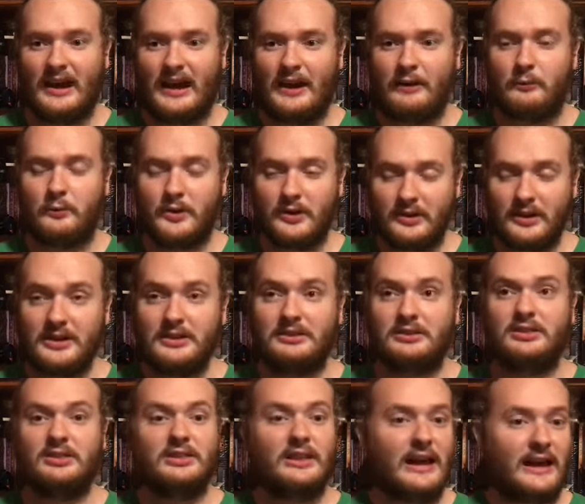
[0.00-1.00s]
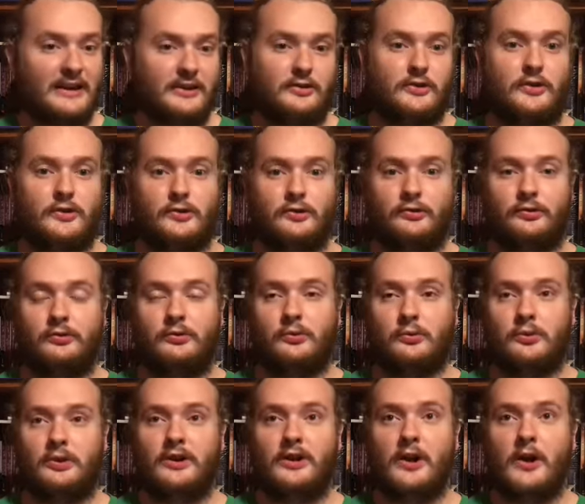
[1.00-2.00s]
i really liked her
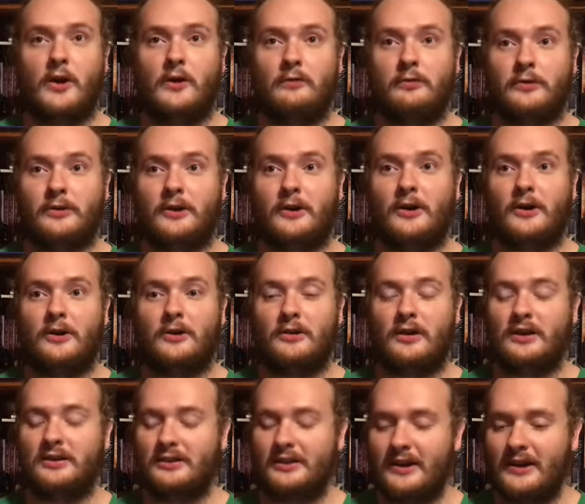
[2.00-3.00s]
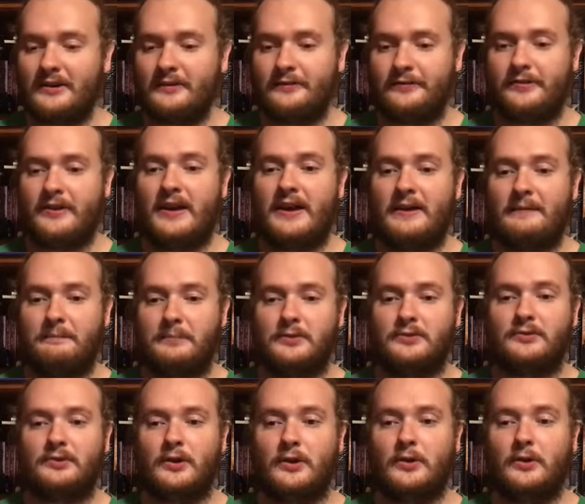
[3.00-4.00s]
story overall a lot of the
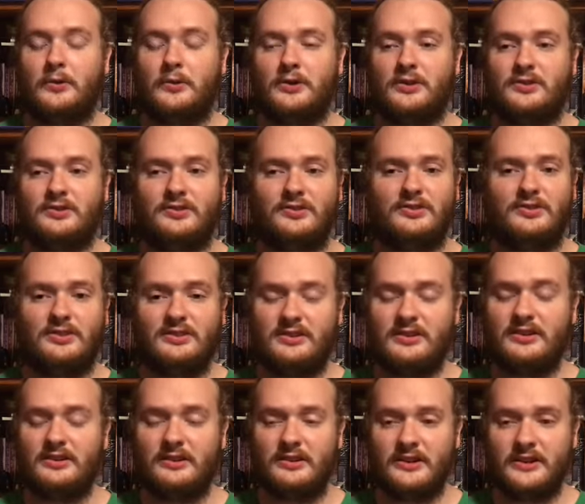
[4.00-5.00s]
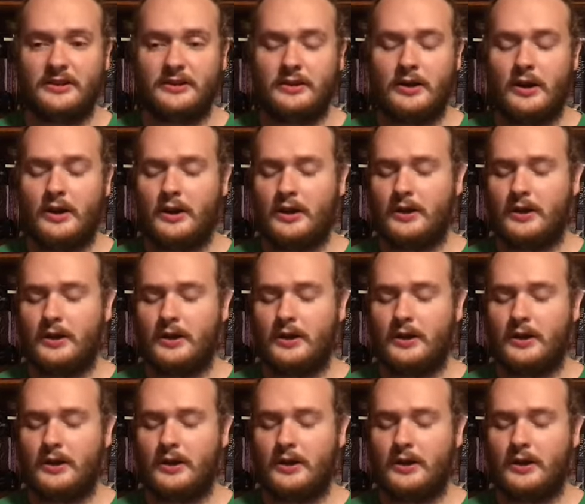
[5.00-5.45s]
episode is dealing